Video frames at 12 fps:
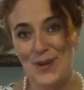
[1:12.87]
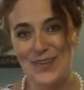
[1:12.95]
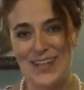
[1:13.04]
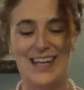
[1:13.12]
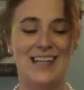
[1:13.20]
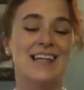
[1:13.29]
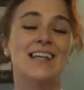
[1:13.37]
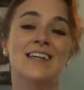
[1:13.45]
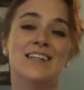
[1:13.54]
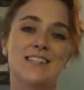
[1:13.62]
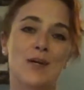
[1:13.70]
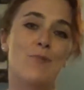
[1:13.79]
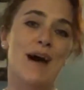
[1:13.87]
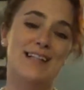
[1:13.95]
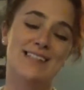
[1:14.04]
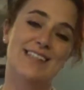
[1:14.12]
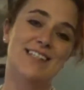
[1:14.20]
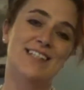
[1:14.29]
Okay, so
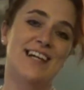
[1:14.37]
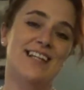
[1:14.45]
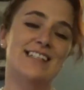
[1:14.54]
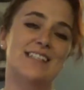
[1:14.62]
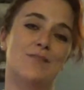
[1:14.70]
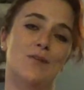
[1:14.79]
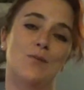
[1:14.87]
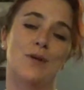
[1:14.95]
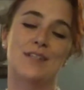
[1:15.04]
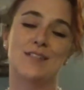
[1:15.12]
back to the Chinese Civil War.